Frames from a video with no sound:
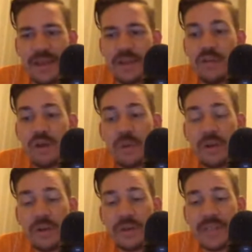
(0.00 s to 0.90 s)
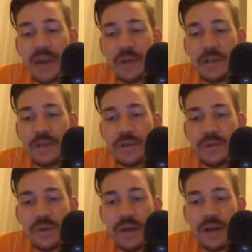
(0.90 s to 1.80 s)
You know what I want to do
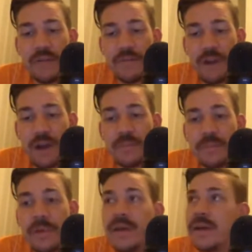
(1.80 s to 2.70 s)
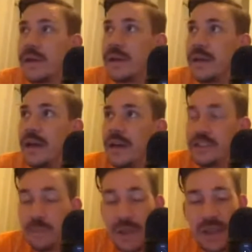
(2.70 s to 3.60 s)
is from
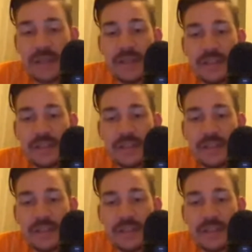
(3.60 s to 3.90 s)
Japan.